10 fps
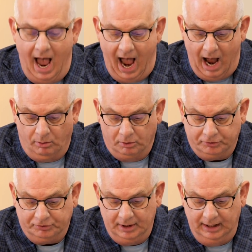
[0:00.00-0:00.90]
I will
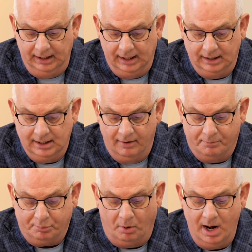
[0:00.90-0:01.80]
sing and
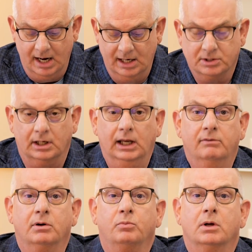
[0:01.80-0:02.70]
give praise
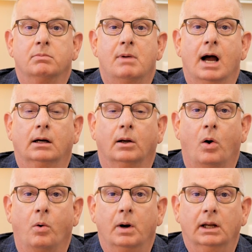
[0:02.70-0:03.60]
even with my
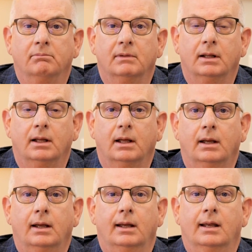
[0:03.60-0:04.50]
glory."
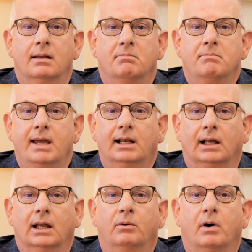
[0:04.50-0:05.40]
And
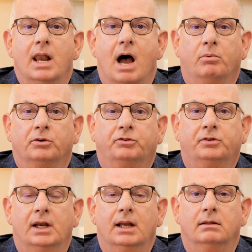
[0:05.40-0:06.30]
immediately when I was
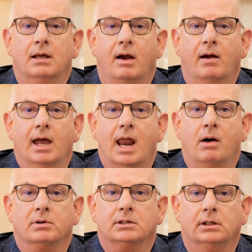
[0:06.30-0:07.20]
sitting there and I
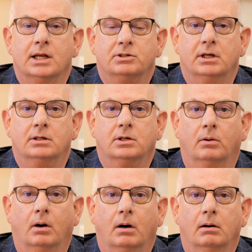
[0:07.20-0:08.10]
was listening
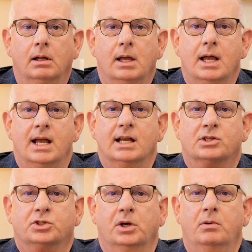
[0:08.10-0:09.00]
to her, as
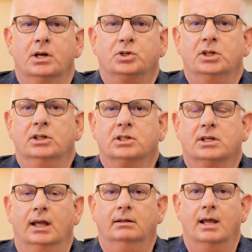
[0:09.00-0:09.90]
soon as she
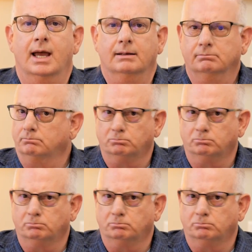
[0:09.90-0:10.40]
said that,